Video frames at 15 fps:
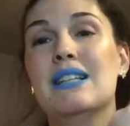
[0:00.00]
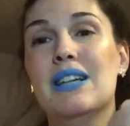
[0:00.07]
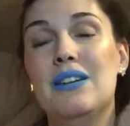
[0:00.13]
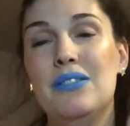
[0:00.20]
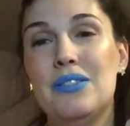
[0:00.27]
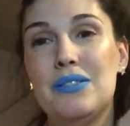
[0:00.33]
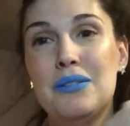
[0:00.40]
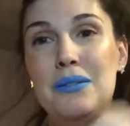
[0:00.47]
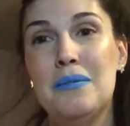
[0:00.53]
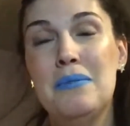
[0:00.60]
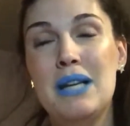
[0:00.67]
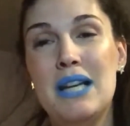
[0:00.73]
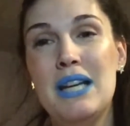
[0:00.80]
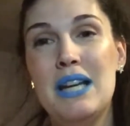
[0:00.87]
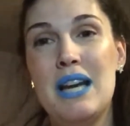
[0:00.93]
the cuffs for
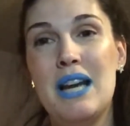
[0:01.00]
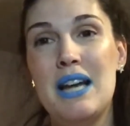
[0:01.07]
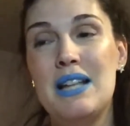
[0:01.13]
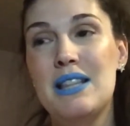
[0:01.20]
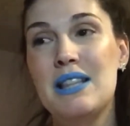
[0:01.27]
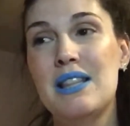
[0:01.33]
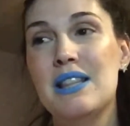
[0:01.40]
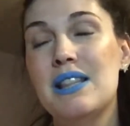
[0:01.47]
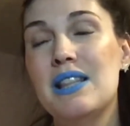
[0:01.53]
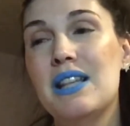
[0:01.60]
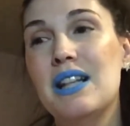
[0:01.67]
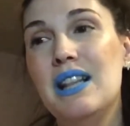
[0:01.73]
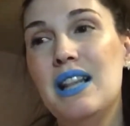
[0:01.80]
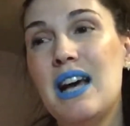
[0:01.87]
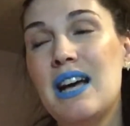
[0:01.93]
me and
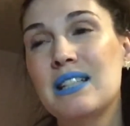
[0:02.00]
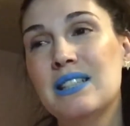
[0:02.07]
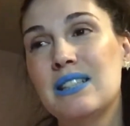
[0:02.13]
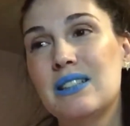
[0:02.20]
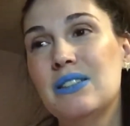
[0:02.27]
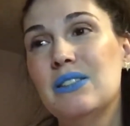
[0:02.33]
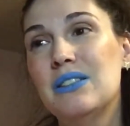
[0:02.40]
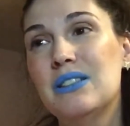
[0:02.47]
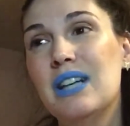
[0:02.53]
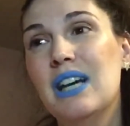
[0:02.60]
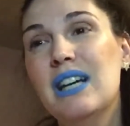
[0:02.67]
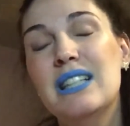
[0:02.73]
the lasso.